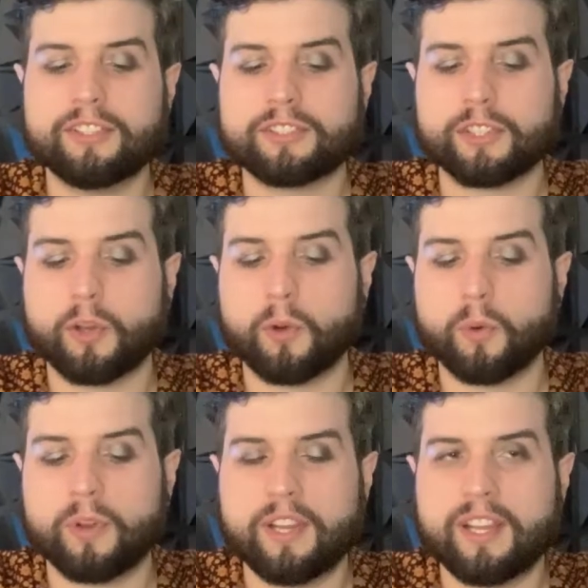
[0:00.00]

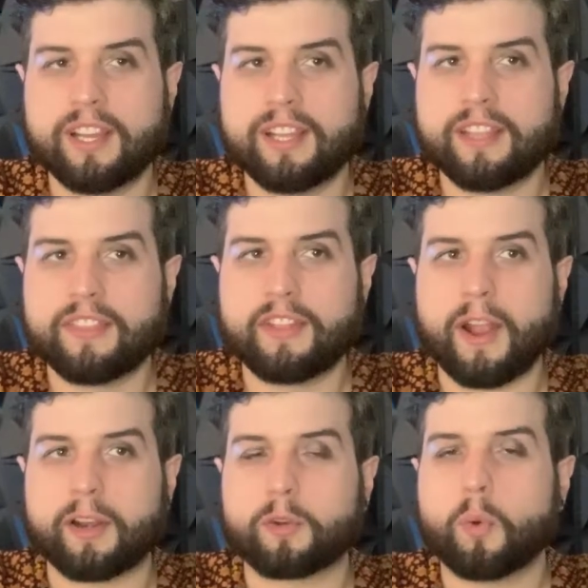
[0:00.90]
So
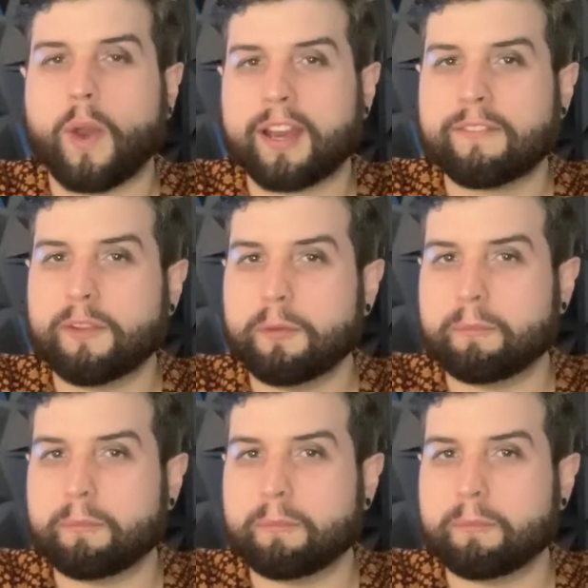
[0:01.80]
they're at quite a few